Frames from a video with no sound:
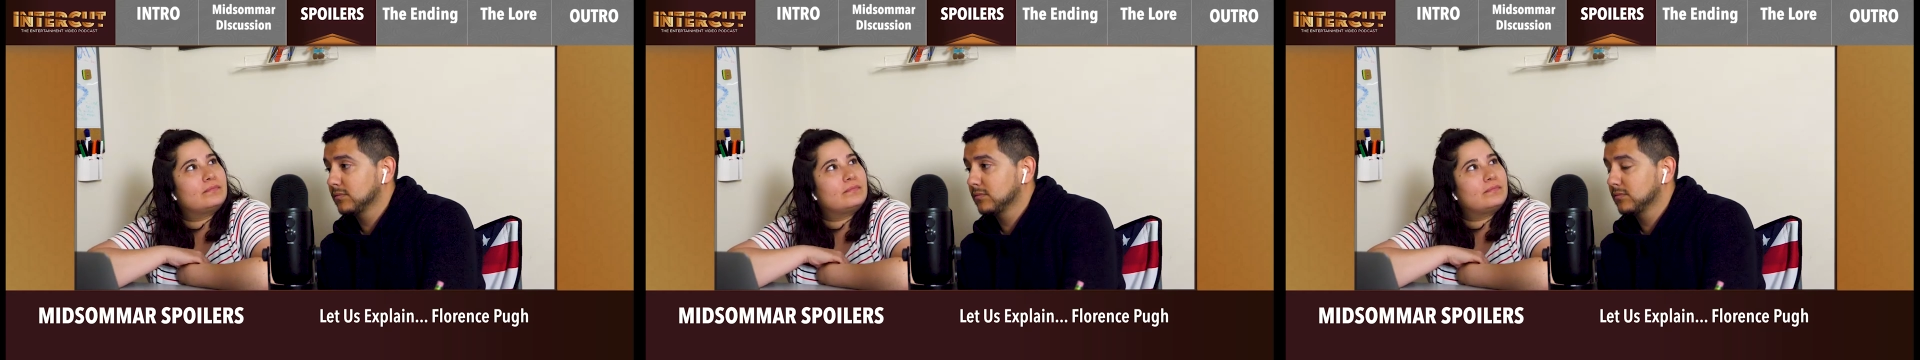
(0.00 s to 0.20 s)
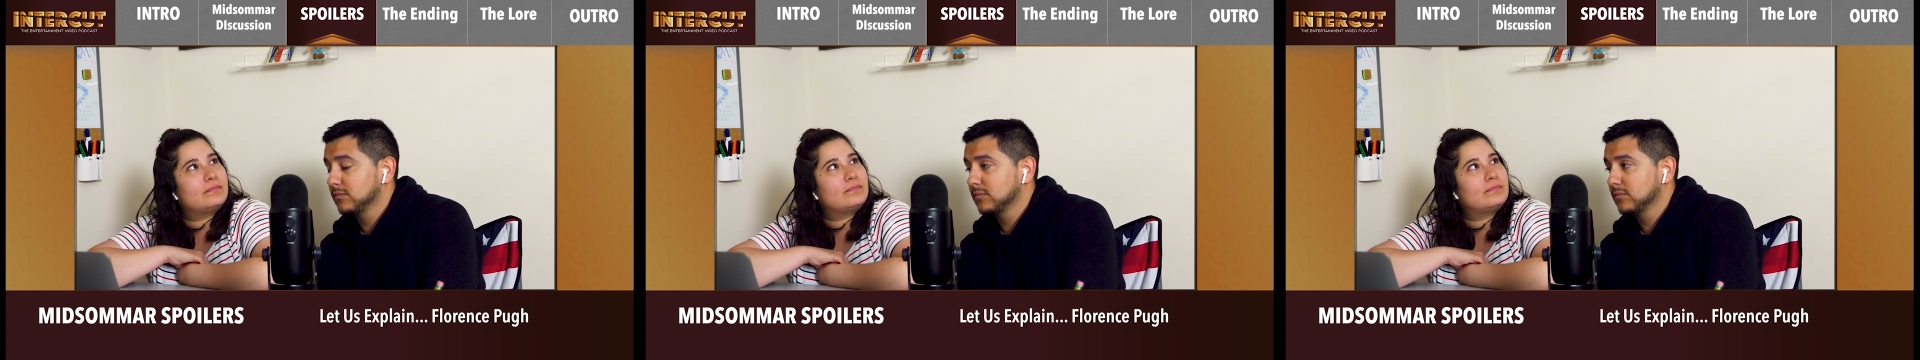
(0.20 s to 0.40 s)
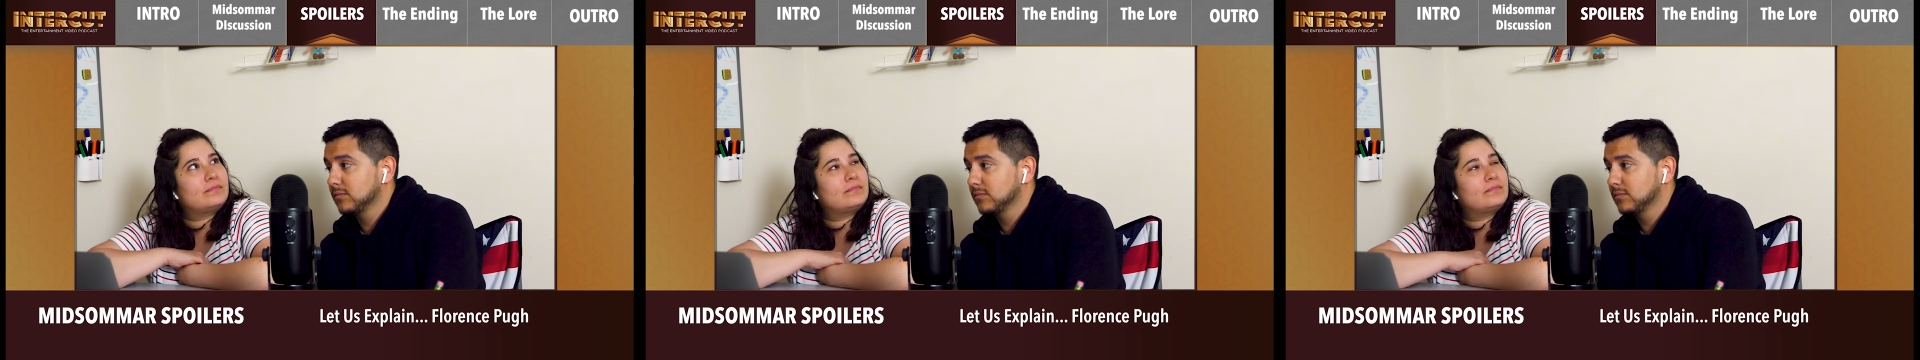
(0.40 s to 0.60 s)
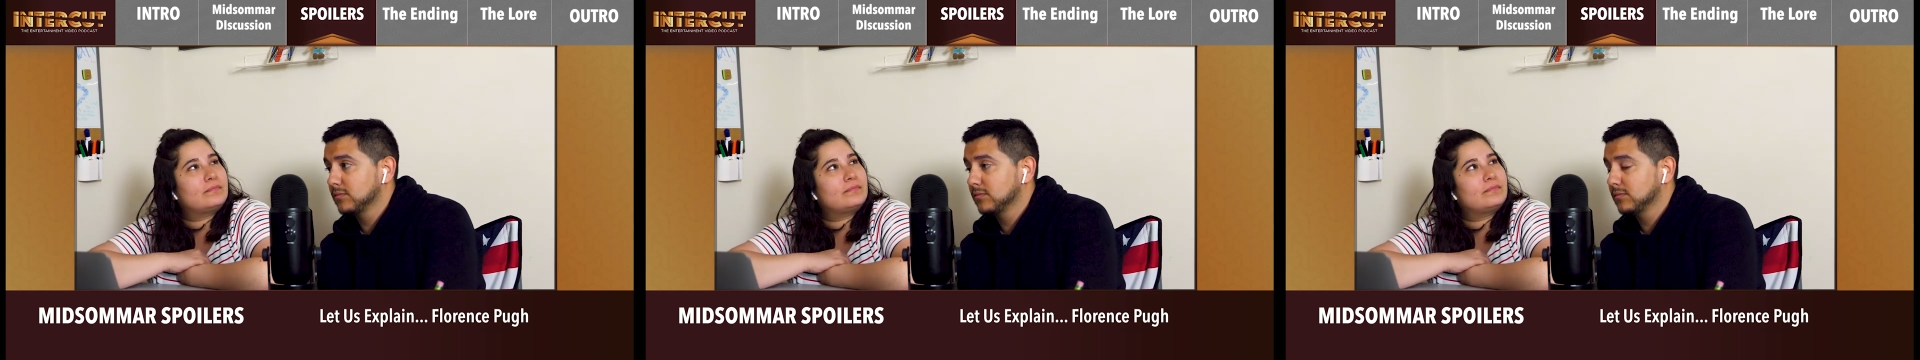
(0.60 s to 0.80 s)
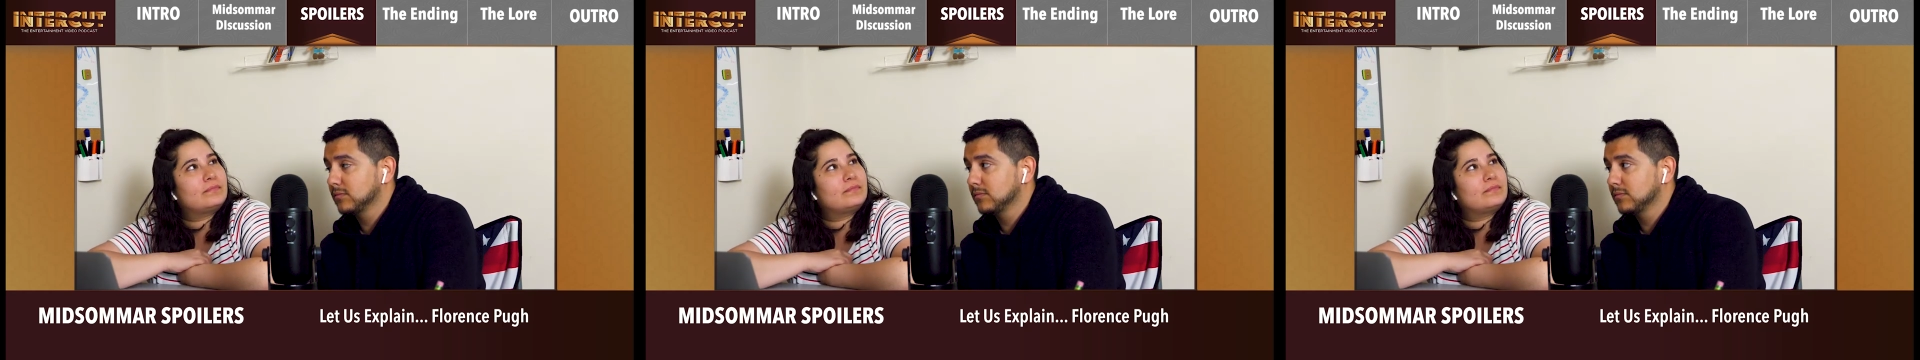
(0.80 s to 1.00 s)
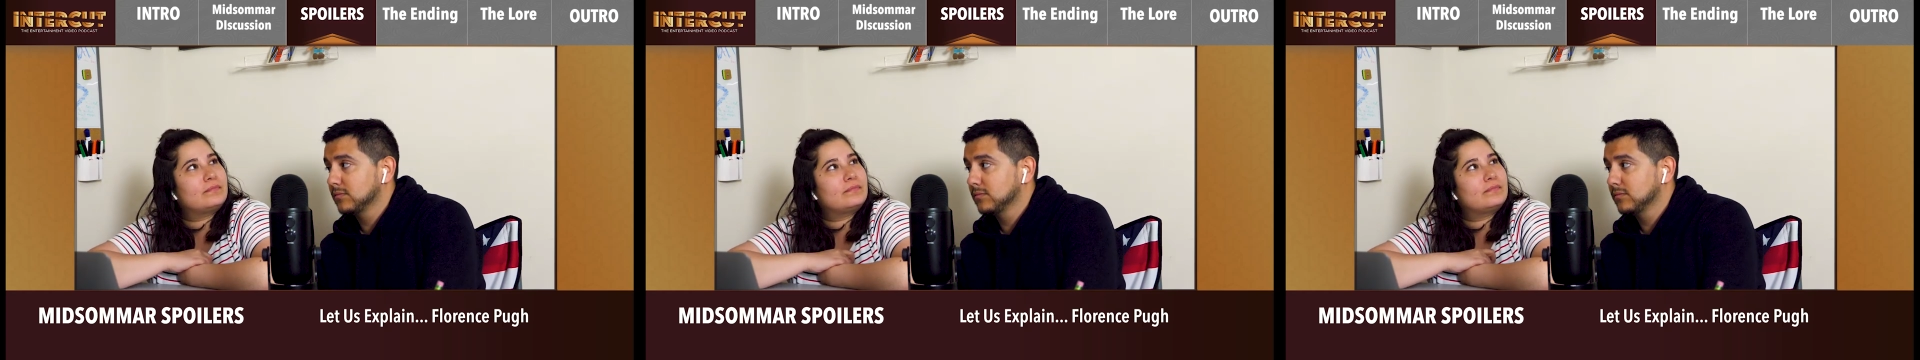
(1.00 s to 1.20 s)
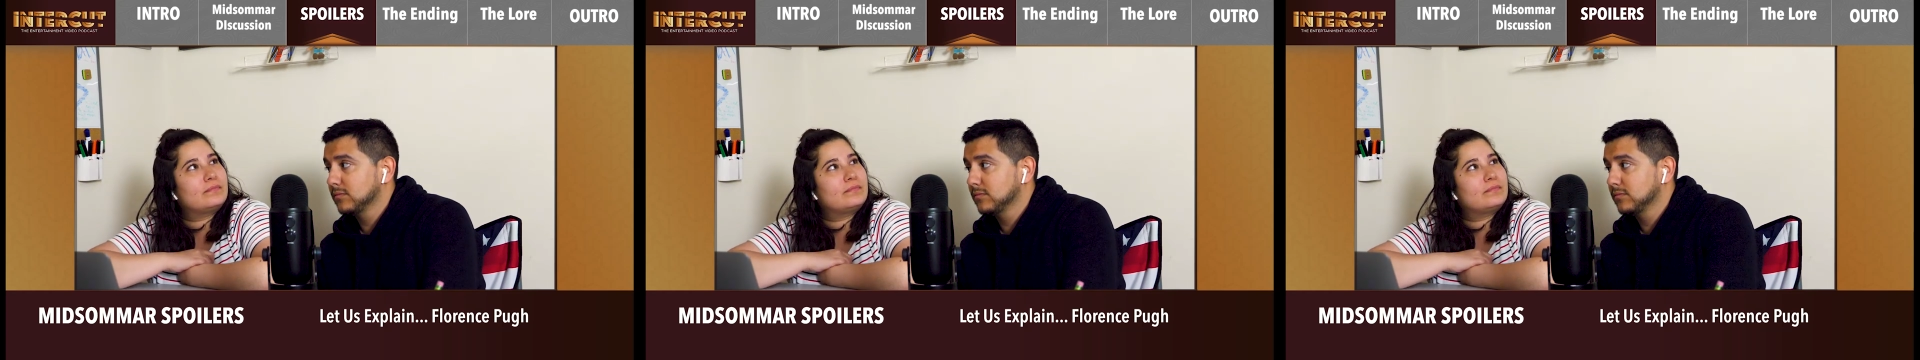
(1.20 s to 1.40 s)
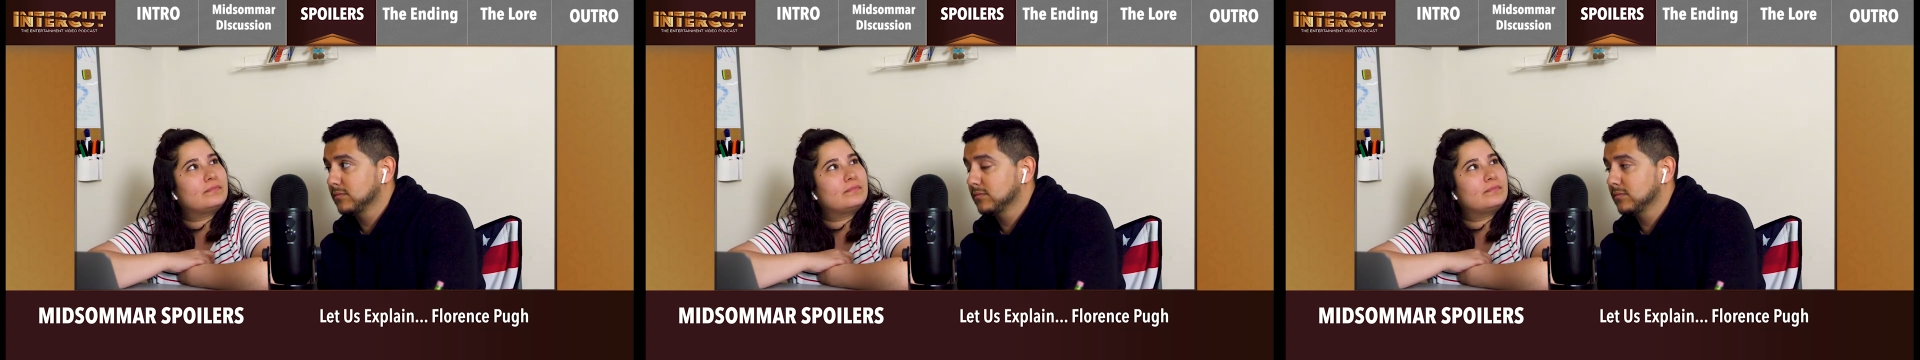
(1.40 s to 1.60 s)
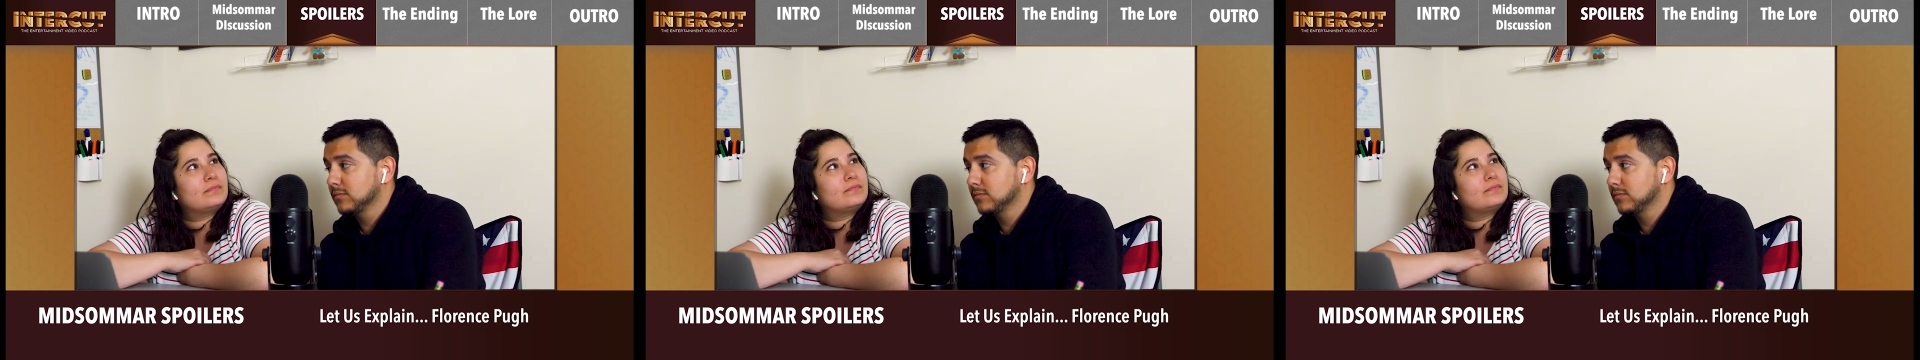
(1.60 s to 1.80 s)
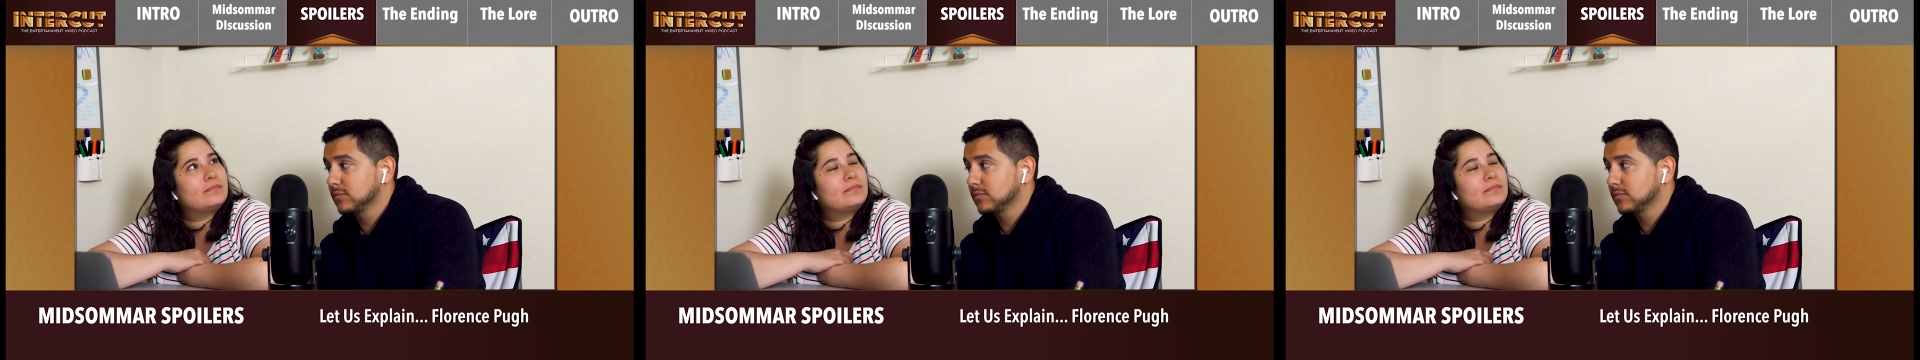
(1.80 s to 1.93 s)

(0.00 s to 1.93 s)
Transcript: (silence)